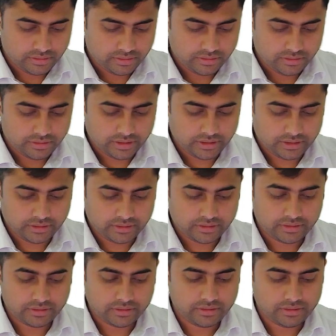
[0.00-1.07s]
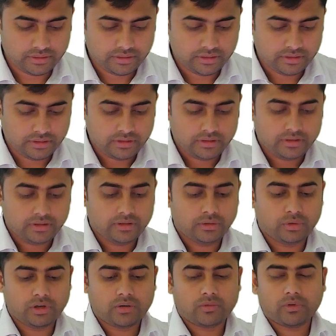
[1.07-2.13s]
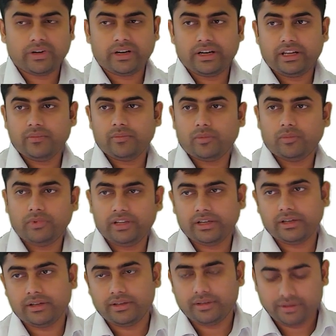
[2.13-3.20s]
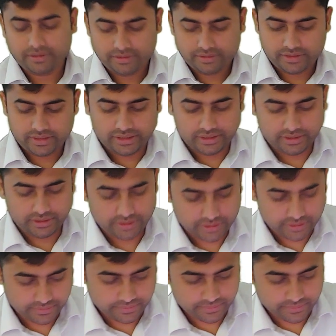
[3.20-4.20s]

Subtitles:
setters. Do not provide any public setters.